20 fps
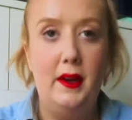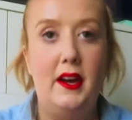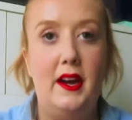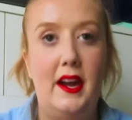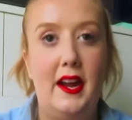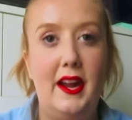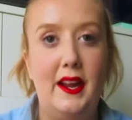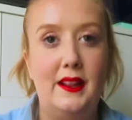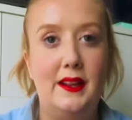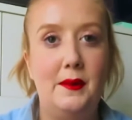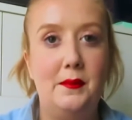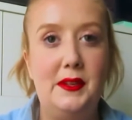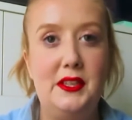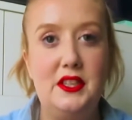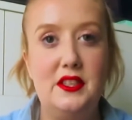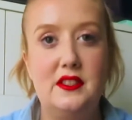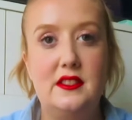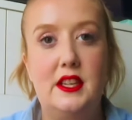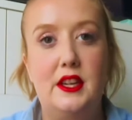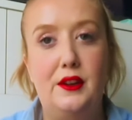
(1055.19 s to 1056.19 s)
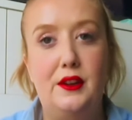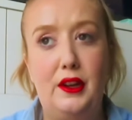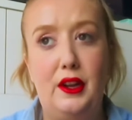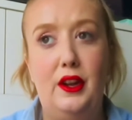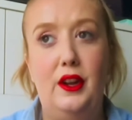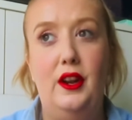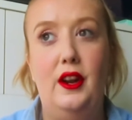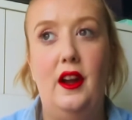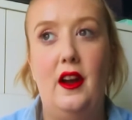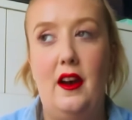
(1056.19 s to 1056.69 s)
And let me just tell
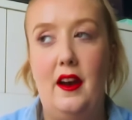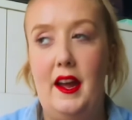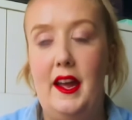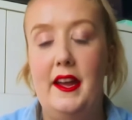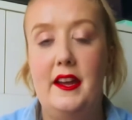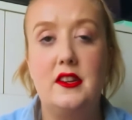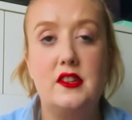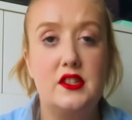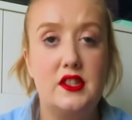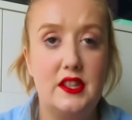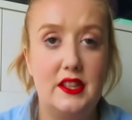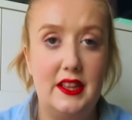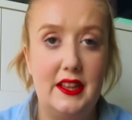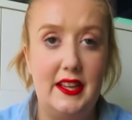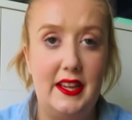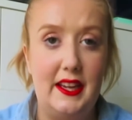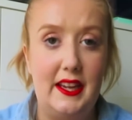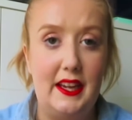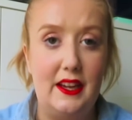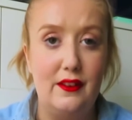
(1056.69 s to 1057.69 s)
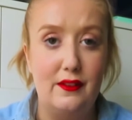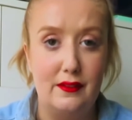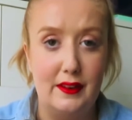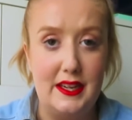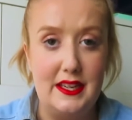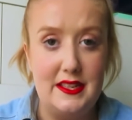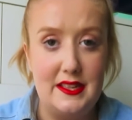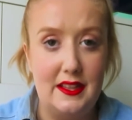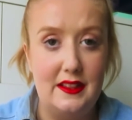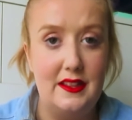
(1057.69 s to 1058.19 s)
you, I actually
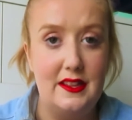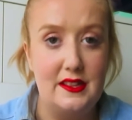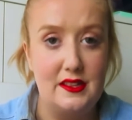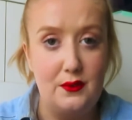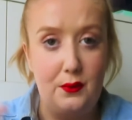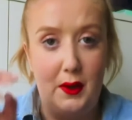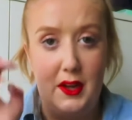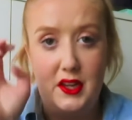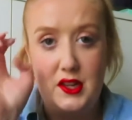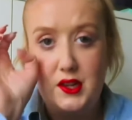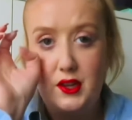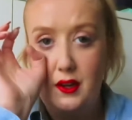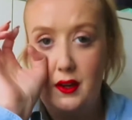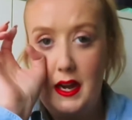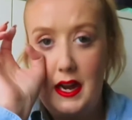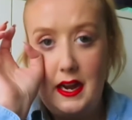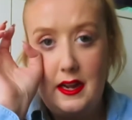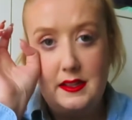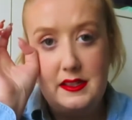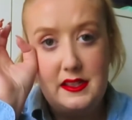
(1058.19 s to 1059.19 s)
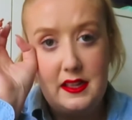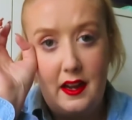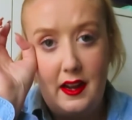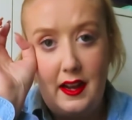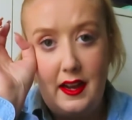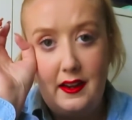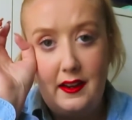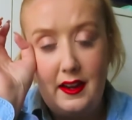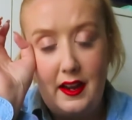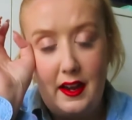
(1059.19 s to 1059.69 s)
redid this one too
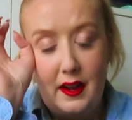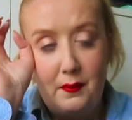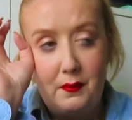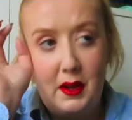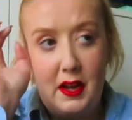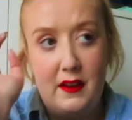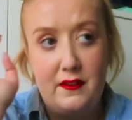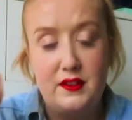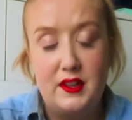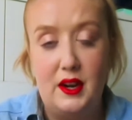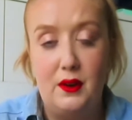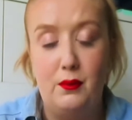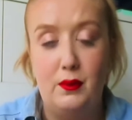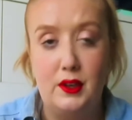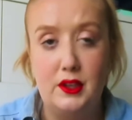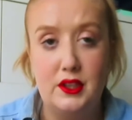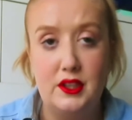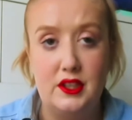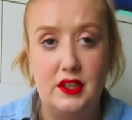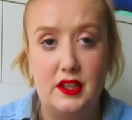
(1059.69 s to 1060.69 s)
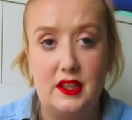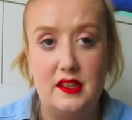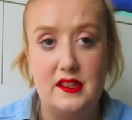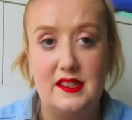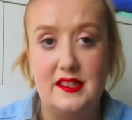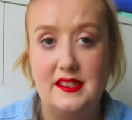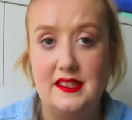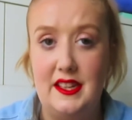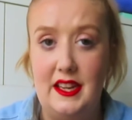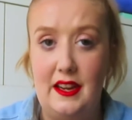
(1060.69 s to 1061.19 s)
outside after I washed it
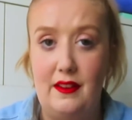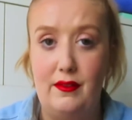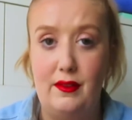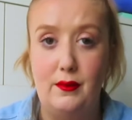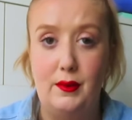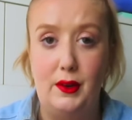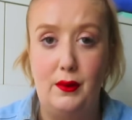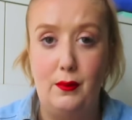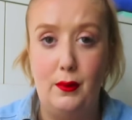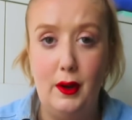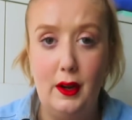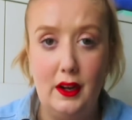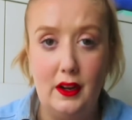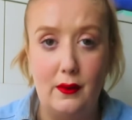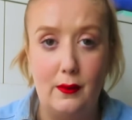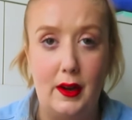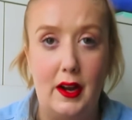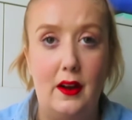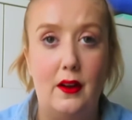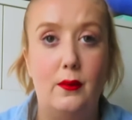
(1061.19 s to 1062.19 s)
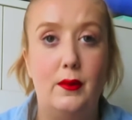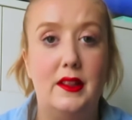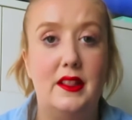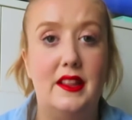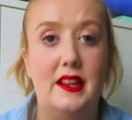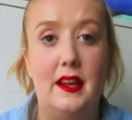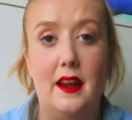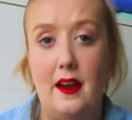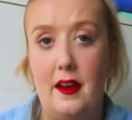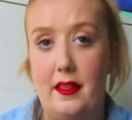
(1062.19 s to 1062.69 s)
to see if it would work well with
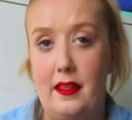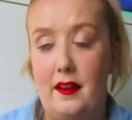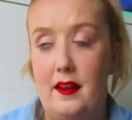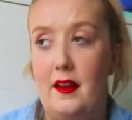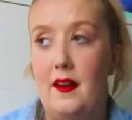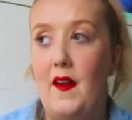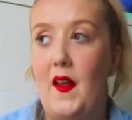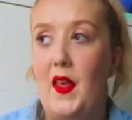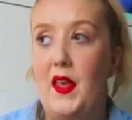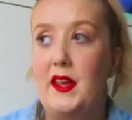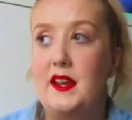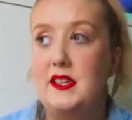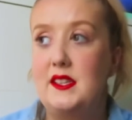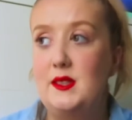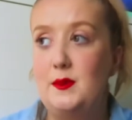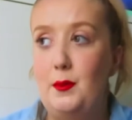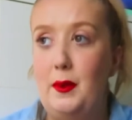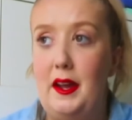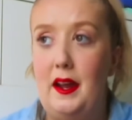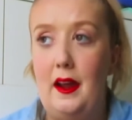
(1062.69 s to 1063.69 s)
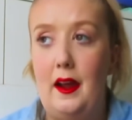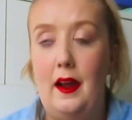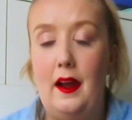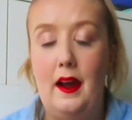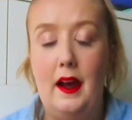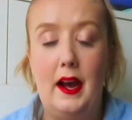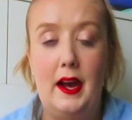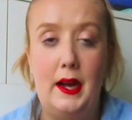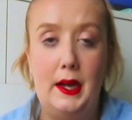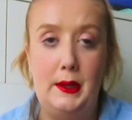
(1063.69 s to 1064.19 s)
the other
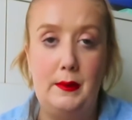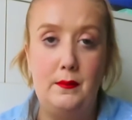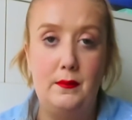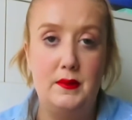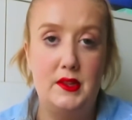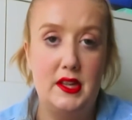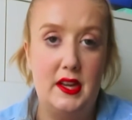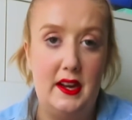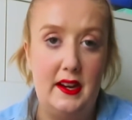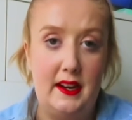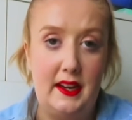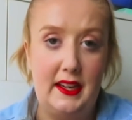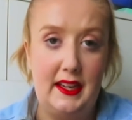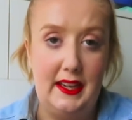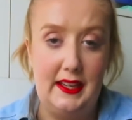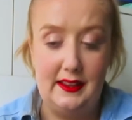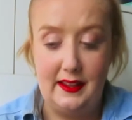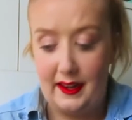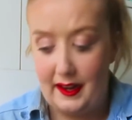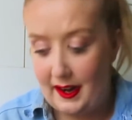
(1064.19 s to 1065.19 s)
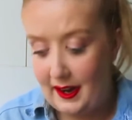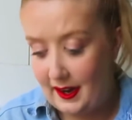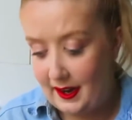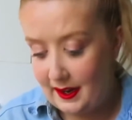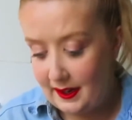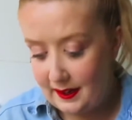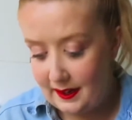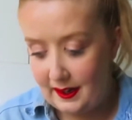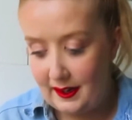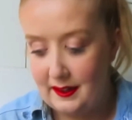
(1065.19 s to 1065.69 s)
spare tie-dye kit that I
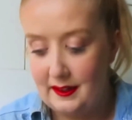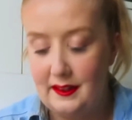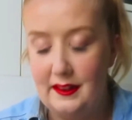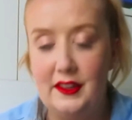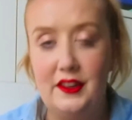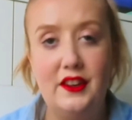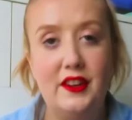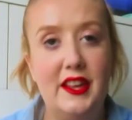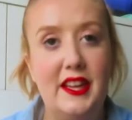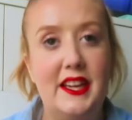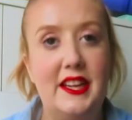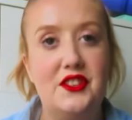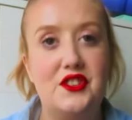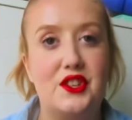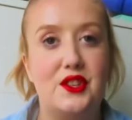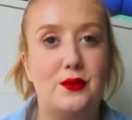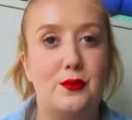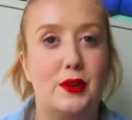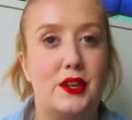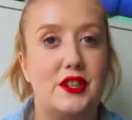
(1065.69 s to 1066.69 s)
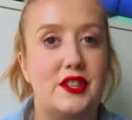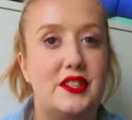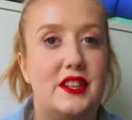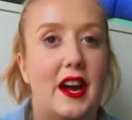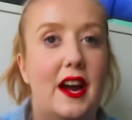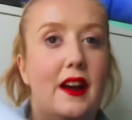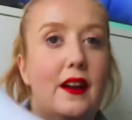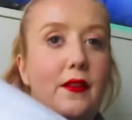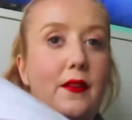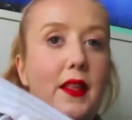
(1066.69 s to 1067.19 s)
had, and it literally just washed
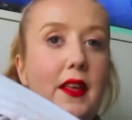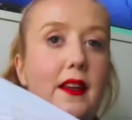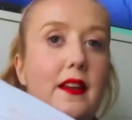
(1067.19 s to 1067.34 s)
out.